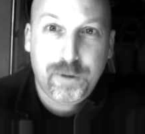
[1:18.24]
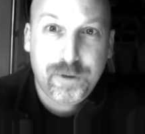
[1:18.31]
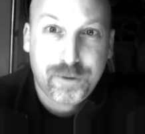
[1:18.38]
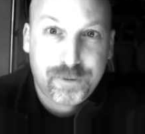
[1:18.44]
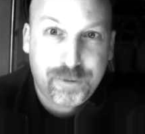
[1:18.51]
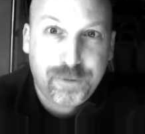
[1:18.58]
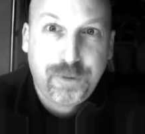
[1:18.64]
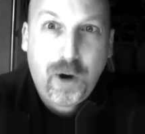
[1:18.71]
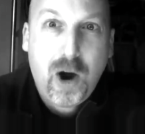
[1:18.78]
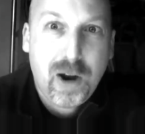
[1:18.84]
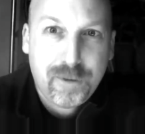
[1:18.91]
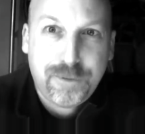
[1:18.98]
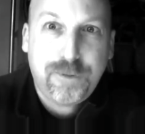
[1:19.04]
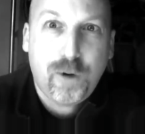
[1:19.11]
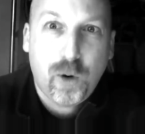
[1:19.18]

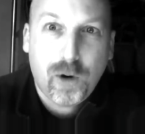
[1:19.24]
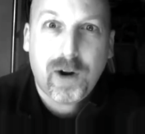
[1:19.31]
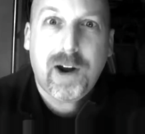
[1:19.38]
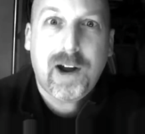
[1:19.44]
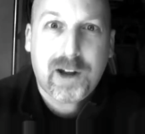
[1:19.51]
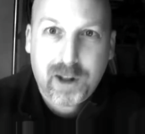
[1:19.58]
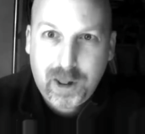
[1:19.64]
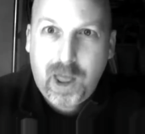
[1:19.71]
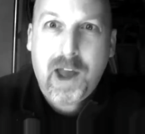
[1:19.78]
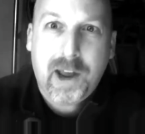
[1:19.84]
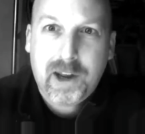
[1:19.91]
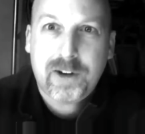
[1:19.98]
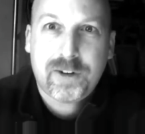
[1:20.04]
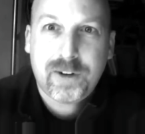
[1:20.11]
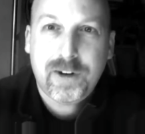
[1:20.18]
fought for a
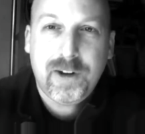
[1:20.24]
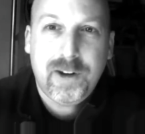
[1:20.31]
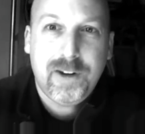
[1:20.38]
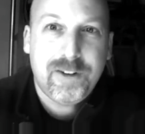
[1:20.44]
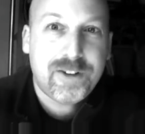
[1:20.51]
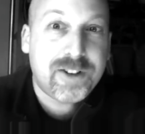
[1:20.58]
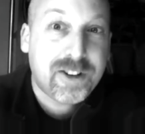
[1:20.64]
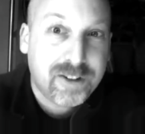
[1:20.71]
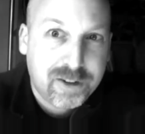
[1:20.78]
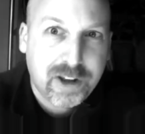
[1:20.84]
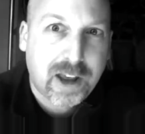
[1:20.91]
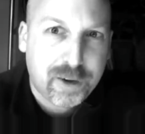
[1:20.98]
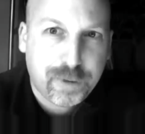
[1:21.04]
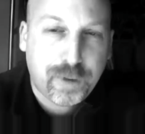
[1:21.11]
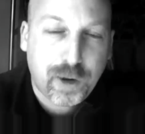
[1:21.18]
client
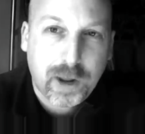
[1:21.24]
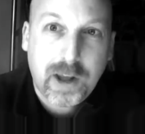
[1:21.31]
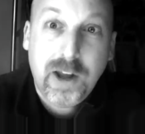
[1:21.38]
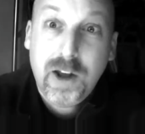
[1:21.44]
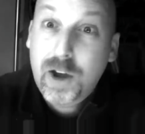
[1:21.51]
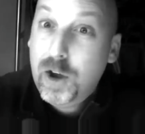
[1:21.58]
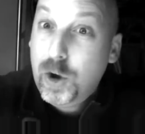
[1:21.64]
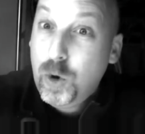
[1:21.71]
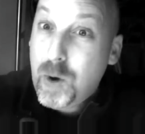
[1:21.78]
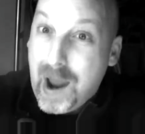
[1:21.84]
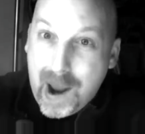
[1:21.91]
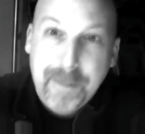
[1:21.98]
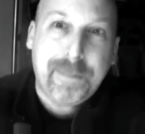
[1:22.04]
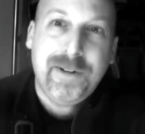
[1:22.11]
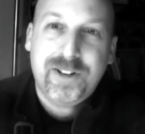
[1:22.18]
successfully who
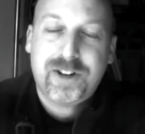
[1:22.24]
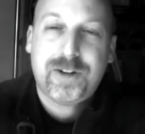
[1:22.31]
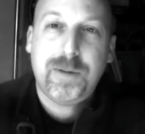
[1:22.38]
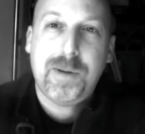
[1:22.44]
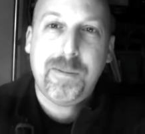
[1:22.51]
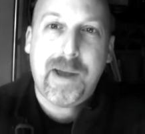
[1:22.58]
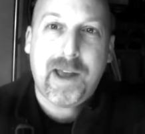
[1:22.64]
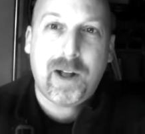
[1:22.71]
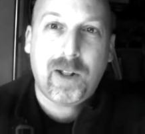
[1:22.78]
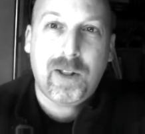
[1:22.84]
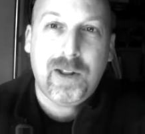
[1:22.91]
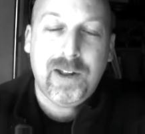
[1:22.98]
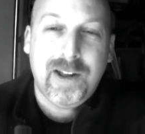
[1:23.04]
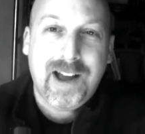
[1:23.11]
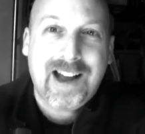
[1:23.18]
happens to be
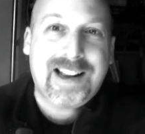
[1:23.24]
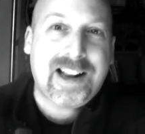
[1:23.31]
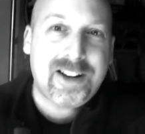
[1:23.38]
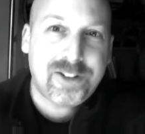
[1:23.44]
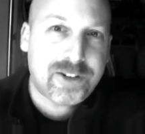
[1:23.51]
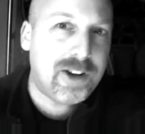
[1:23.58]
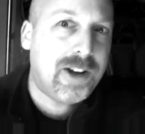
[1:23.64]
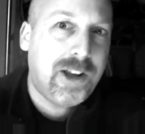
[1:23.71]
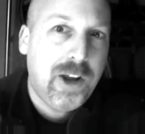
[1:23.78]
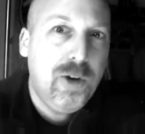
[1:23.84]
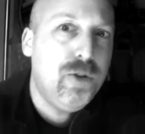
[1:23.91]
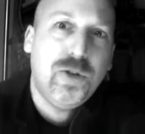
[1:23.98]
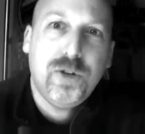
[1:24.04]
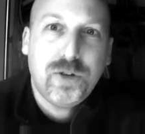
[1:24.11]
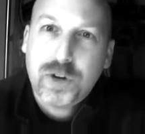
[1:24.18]
male against
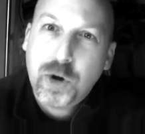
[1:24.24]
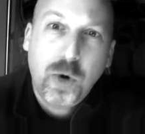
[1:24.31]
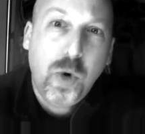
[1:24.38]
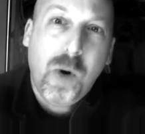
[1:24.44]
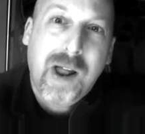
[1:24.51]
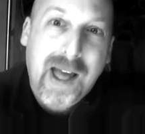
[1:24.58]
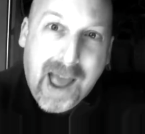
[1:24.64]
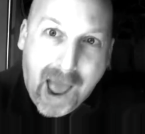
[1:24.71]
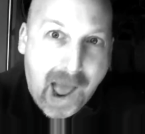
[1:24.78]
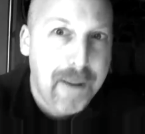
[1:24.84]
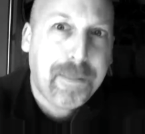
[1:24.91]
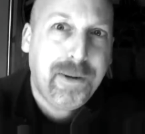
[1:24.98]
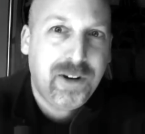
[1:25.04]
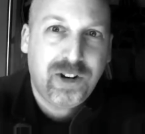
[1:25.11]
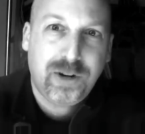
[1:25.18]
accusers who
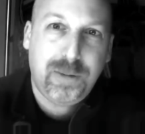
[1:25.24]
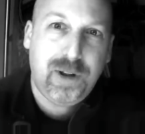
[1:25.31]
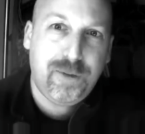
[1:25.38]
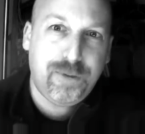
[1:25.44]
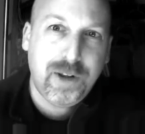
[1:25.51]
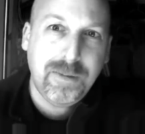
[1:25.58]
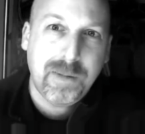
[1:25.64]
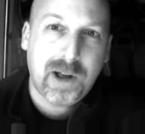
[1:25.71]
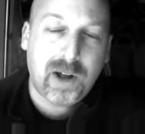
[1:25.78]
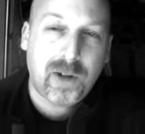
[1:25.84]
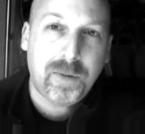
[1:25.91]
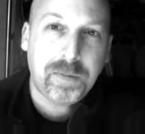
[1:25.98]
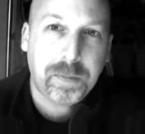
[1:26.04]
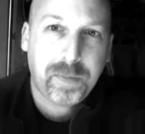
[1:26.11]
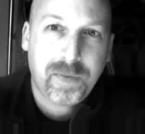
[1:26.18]
happen to be
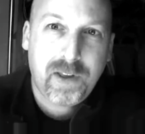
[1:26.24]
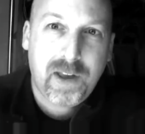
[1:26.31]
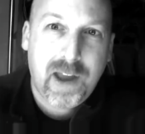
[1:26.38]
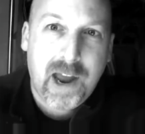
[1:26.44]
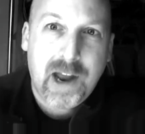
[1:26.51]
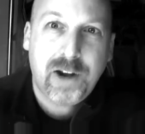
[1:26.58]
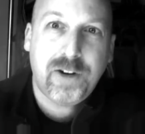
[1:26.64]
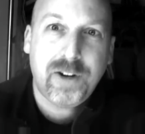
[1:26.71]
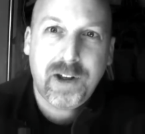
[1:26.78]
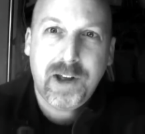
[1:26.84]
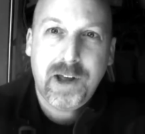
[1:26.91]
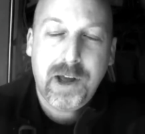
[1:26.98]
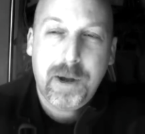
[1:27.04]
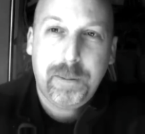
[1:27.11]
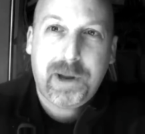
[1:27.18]
female, and
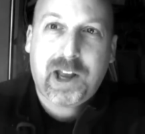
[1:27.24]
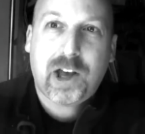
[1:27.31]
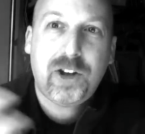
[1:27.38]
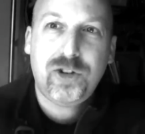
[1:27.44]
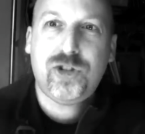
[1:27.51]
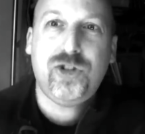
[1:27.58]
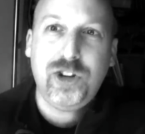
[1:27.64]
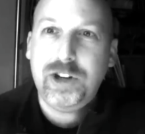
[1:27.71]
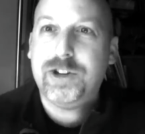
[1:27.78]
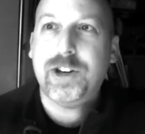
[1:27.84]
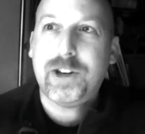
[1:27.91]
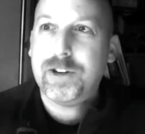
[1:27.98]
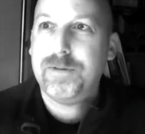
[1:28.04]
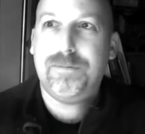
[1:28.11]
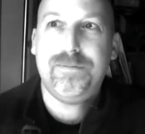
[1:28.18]
because she
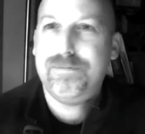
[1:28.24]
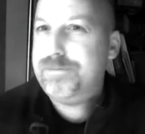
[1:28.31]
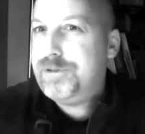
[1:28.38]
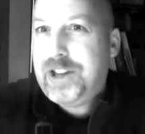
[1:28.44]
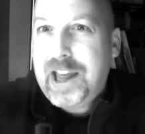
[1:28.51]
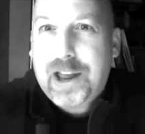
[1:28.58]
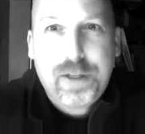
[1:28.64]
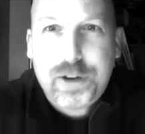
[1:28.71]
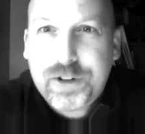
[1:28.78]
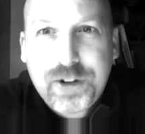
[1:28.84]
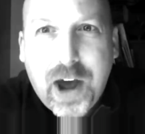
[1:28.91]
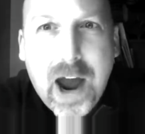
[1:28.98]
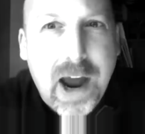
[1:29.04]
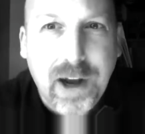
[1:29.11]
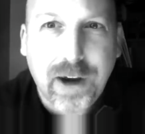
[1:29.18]
didn't take the
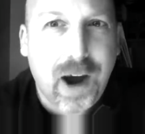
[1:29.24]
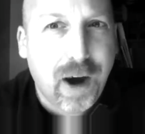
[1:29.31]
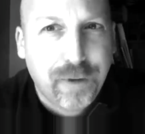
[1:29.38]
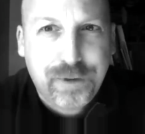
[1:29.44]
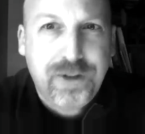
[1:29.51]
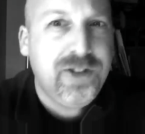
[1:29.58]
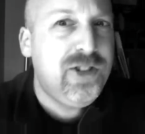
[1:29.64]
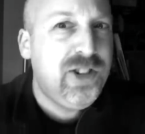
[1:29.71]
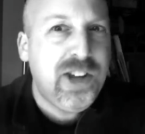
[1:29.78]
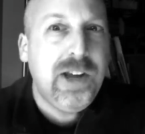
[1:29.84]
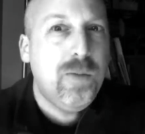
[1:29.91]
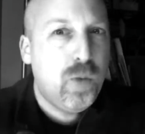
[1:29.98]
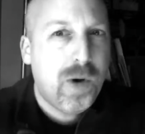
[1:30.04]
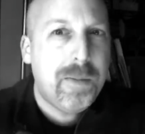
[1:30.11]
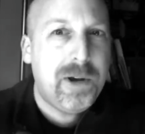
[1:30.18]
side of
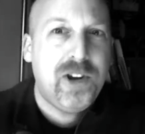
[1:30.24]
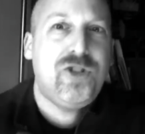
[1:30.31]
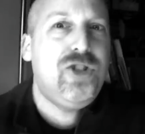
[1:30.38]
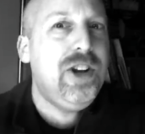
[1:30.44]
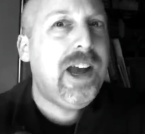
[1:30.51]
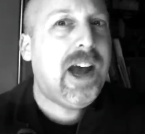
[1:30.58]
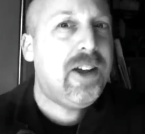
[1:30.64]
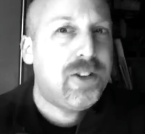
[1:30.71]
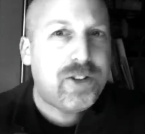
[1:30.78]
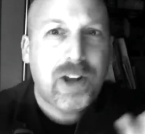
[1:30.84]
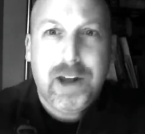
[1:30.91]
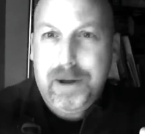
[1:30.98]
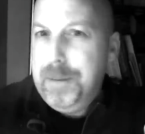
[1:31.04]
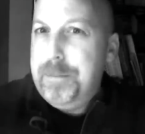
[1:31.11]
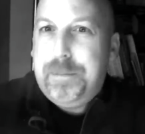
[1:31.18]
Team Woman, she has
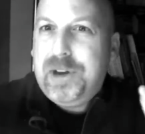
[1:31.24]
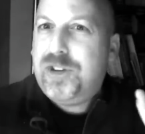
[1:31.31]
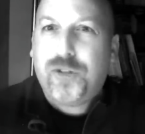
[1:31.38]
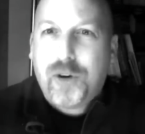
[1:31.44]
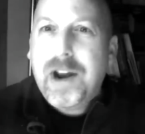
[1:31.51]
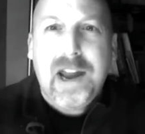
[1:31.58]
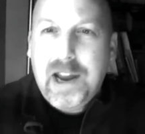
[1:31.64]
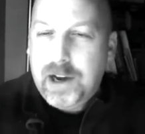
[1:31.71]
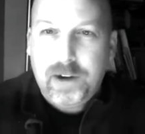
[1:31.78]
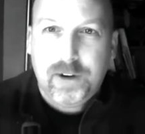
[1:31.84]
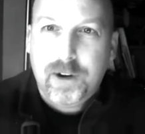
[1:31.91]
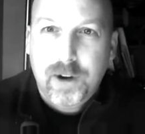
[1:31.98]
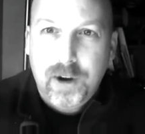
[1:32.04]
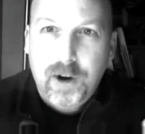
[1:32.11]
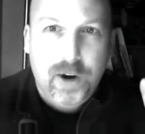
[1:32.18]

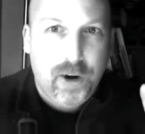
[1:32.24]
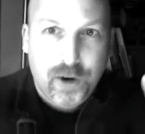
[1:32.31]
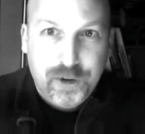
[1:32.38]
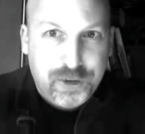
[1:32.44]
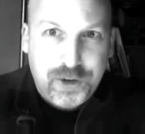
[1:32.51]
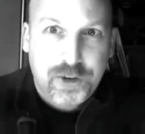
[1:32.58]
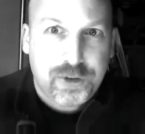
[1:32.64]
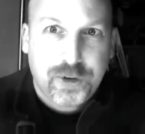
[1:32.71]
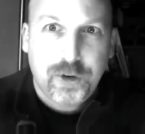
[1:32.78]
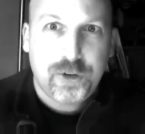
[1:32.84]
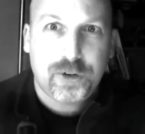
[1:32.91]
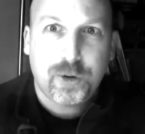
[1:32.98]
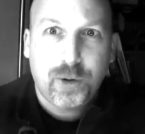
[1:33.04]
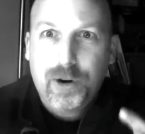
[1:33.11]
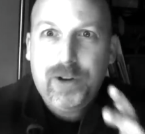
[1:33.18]
betrayed her
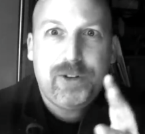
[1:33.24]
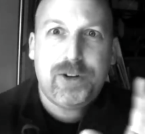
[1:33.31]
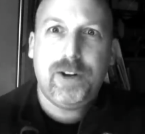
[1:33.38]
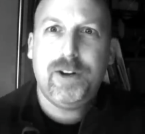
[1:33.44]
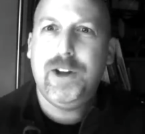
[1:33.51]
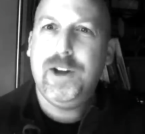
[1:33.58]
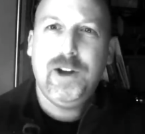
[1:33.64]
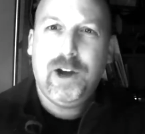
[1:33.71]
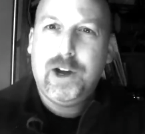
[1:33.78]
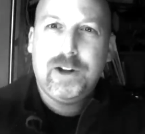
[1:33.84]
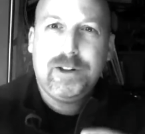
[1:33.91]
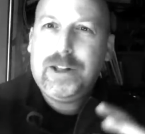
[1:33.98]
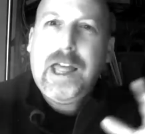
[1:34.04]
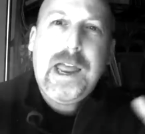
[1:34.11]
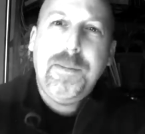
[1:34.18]
sisters, or is a
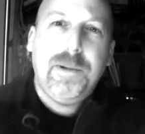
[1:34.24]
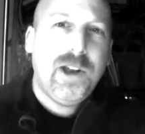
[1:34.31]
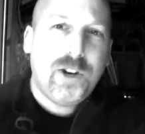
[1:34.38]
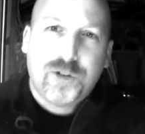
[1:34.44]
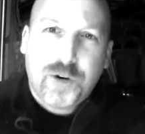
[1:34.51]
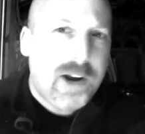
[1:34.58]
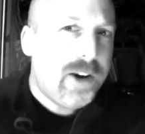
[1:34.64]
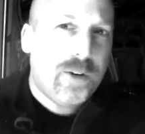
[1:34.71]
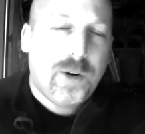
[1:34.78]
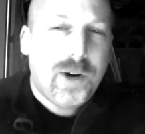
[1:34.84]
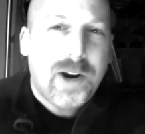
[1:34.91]
labia traitor,